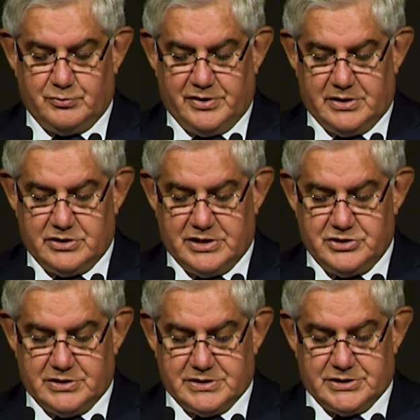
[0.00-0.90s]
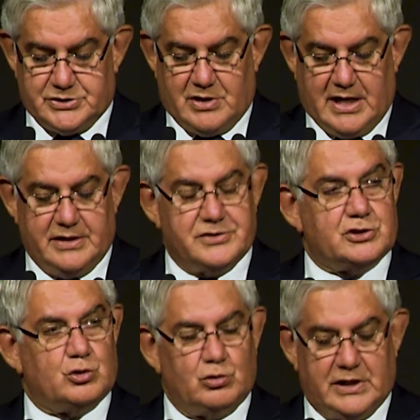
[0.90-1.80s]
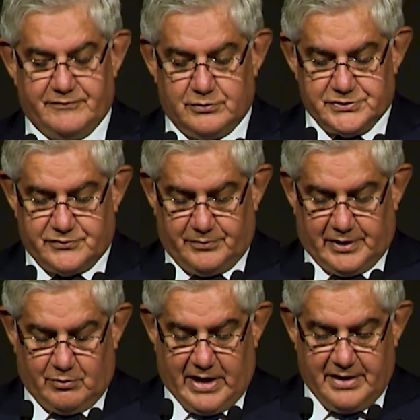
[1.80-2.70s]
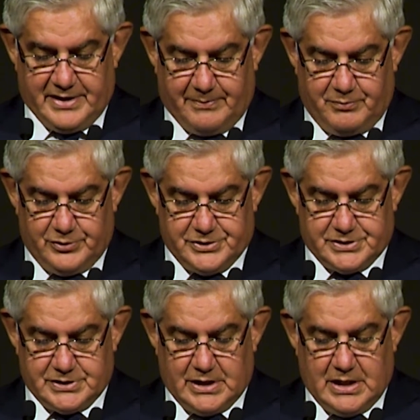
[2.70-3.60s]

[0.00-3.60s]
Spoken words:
with Indigenous Australians at all levels, from the ground upwards